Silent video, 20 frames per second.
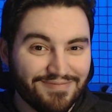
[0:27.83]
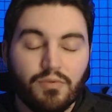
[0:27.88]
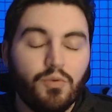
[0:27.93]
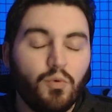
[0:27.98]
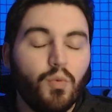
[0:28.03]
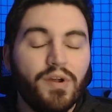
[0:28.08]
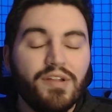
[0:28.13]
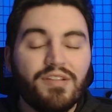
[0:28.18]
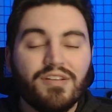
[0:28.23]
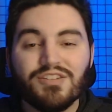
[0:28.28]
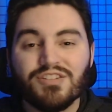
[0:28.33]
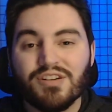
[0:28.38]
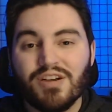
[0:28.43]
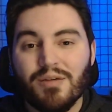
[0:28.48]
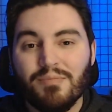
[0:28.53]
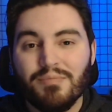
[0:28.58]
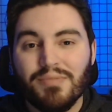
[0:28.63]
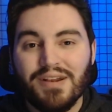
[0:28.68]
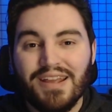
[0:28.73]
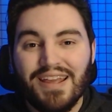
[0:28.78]
One such
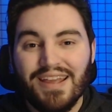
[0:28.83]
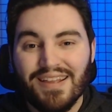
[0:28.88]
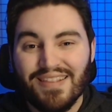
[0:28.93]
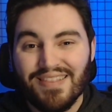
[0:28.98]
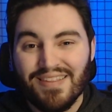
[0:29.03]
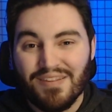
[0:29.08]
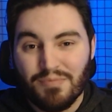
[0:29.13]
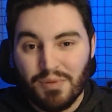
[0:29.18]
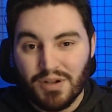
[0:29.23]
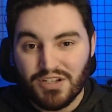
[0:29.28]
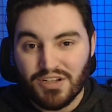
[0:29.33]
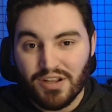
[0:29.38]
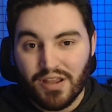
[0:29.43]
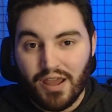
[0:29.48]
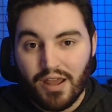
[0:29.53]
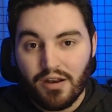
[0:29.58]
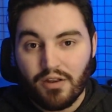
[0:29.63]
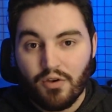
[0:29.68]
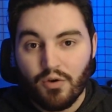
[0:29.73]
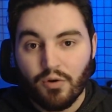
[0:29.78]
company in this budget
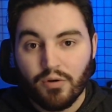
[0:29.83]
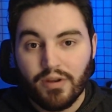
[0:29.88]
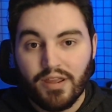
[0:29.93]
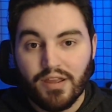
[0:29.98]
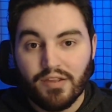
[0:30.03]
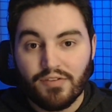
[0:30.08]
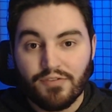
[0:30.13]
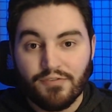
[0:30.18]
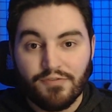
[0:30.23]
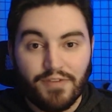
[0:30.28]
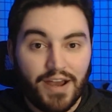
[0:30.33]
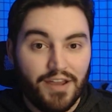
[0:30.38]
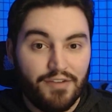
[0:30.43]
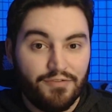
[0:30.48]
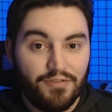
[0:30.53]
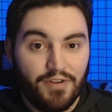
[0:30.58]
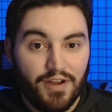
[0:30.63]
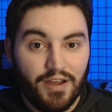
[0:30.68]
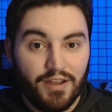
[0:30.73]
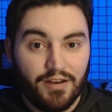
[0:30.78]
category is
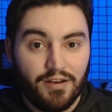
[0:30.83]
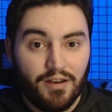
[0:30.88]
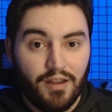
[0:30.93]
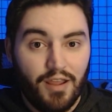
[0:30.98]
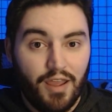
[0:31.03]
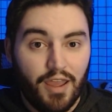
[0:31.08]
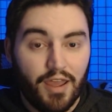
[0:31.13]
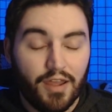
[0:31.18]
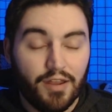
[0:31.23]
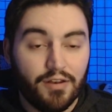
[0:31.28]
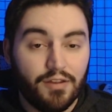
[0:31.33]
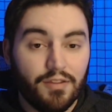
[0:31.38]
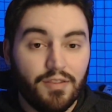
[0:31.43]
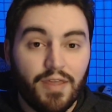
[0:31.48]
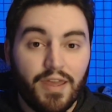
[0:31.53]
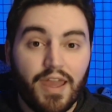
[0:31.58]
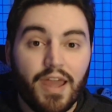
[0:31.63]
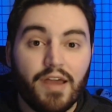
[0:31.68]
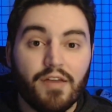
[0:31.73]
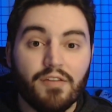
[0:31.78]
Fifine, and
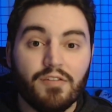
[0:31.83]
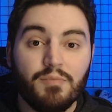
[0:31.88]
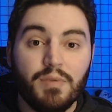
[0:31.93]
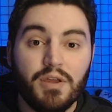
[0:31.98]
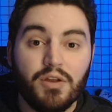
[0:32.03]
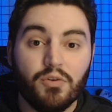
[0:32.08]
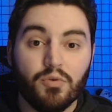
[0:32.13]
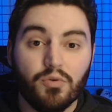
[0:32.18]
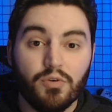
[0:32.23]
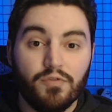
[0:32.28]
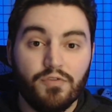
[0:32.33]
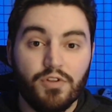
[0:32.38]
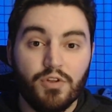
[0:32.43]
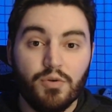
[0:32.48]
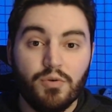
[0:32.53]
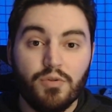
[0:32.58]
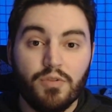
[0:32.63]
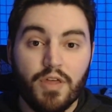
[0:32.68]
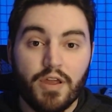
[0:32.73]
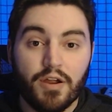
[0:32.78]
they asked me to
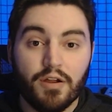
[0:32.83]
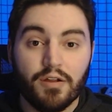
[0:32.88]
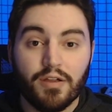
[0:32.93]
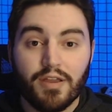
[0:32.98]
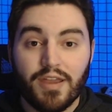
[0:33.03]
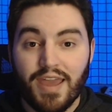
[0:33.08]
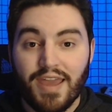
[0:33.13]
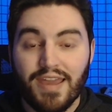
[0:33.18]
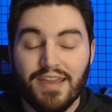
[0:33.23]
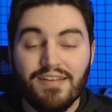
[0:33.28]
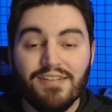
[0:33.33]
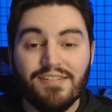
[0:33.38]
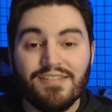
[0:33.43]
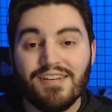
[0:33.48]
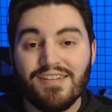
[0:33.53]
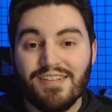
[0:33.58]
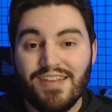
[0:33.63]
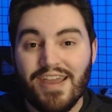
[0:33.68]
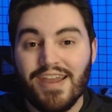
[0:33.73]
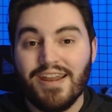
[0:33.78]
review their
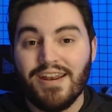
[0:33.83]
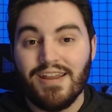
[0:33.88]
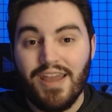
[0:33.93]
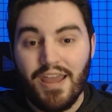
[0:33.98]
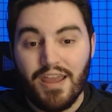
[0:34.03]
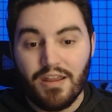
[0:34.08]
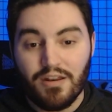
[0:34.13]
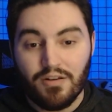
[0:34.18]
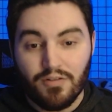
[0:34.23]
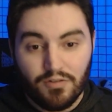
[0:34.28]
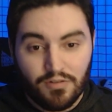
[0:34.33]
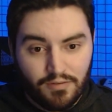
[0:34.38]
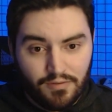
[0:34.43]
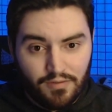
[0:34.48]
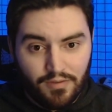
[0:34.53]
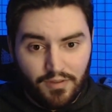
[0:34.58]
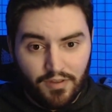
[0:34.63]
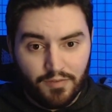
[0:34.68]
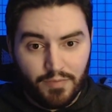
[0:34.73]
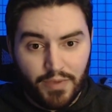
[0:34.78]
K688,
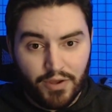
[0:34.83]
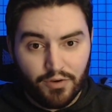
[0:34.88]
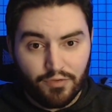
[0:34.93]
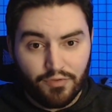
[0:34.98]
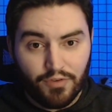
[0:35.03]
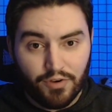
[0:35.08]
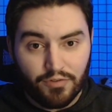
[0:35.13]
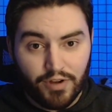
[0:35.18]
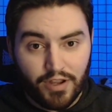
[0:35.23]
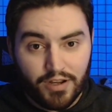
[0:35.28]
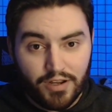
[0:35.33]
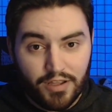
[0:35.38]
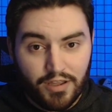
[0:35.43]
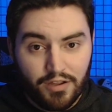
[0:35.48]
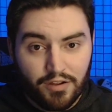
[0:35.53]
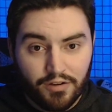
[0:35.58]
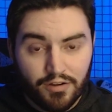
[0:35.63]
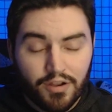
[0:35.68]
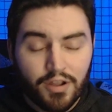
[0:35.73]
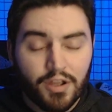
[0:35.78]
this microphone right
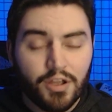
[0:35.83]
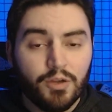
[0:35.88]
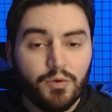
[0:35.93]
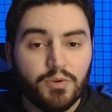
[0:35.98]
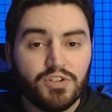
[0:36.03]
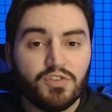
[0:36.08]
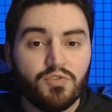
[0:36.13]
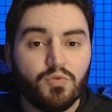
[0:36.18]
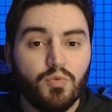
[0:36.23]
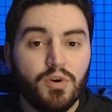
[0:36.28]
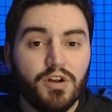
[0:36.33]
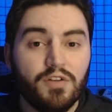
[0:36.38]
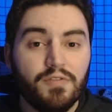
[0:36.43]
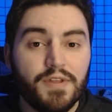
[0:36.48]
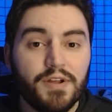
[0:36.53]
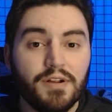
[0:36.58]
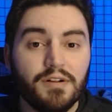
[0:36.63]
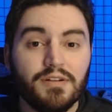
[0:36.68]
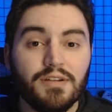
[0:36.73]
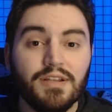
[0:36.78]
here, which is one of
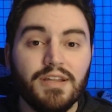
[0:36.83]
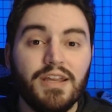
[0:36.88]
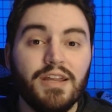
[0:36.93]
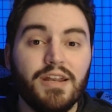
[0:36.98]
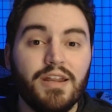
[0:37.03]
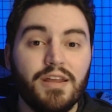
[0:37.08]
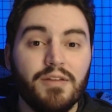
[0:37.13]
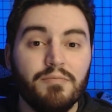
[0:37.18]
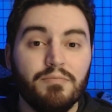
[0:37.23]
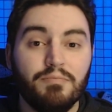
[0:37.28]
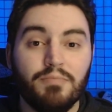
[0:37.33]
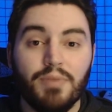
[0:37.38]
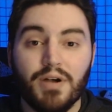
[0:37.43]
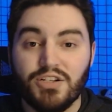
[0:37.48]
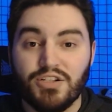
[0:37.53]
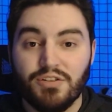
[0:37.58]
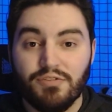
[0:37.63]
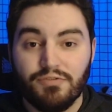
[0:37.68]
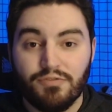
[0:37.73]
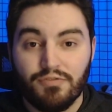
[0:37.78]
their leading
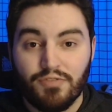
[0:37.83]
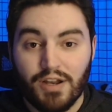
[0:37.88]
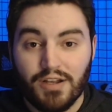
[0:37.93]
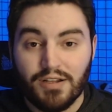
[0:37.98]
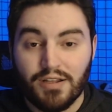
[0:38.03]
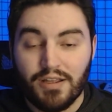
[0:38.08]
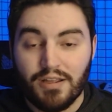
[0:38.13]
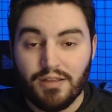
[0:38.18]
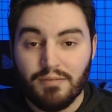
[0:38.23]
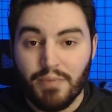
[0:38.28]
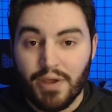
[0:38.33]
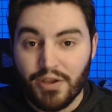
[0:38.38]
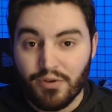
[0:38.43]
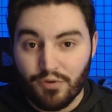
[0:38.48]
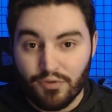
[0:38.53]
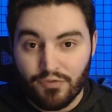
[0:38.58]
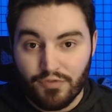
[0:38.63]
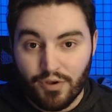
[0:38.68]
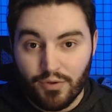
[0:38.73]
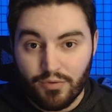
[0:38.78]
budget-friendly
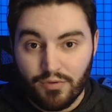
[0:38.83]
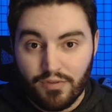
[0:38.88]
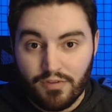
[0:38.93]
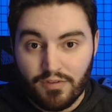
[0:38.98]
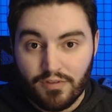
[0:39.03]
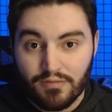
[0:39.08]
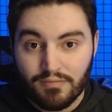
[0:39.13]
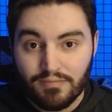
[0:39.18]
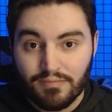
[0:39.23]
microphones.